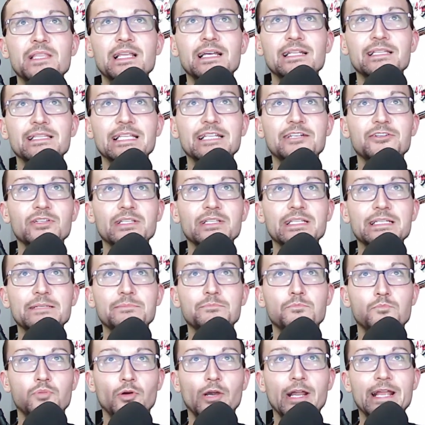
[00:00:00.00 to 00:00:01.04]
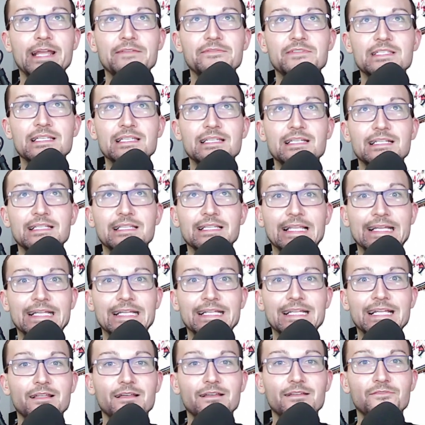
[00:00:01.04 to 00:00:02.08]
Literally, Braves, like,
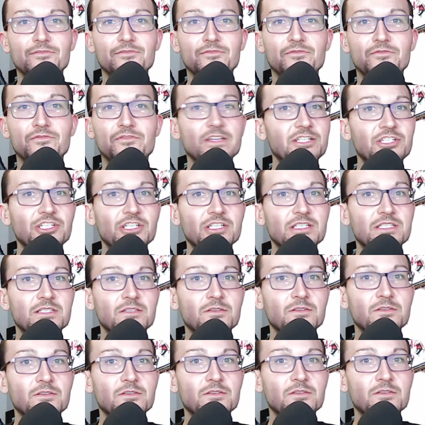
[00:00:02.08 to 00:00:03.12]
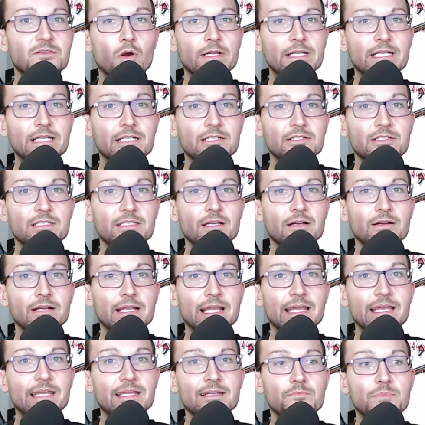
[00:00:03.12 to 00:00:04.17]
vicious warriors,
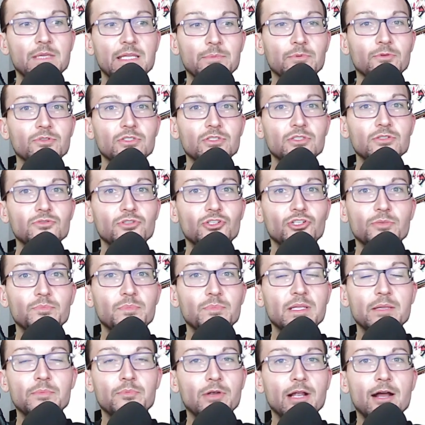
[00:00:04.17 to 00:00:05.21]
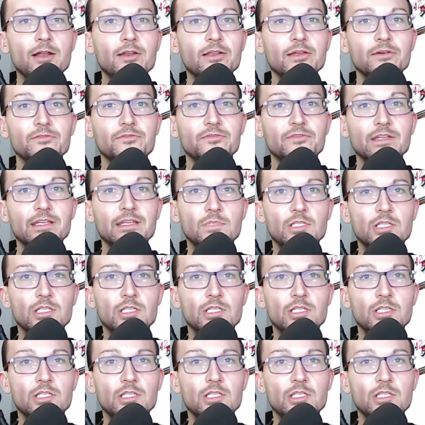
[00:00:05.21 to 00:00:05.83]
okay? People you should be proud of.